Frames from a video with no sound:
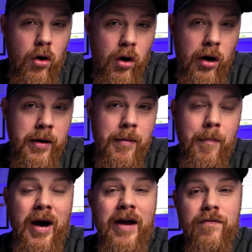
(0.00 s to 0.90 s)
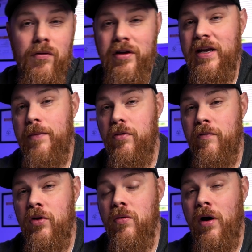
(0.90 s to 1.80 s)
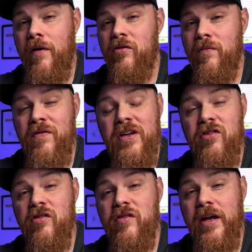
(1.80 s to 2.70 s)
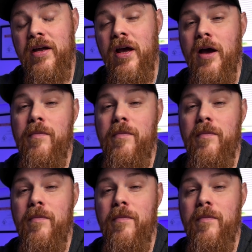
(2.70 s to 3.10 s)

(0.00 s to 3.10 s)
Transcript: on my full in-depth review of some features that